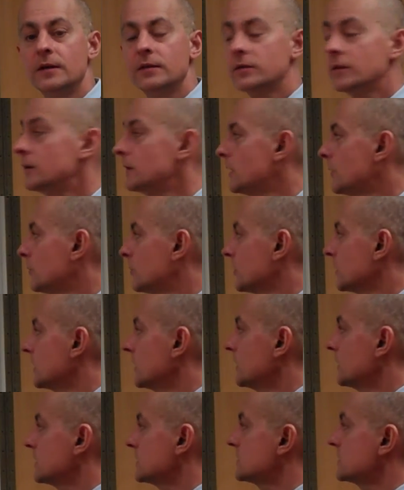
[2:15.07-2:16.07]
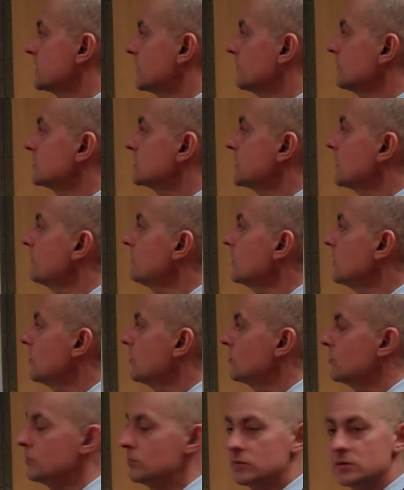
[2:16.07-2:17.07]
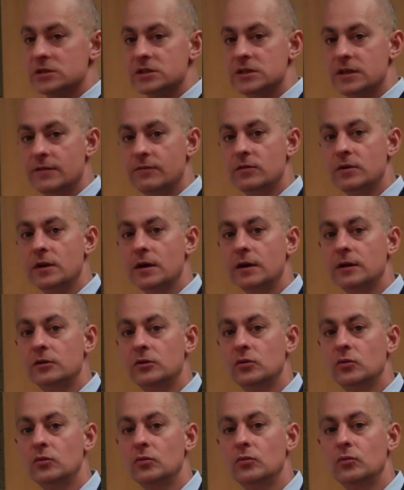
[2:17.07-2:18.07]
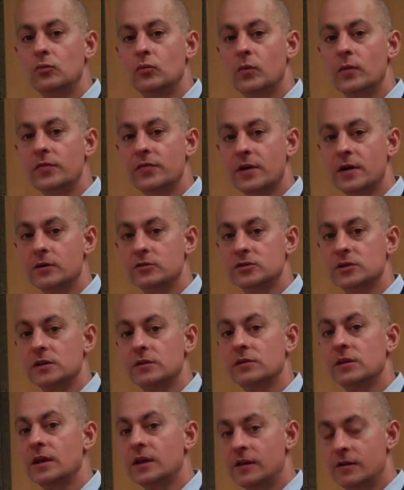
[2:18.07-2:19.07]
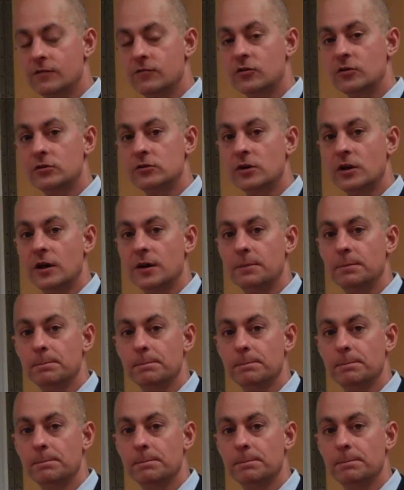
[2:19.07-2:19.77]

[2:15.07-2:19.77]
The number again is 770-792-1000. Thank you for your time.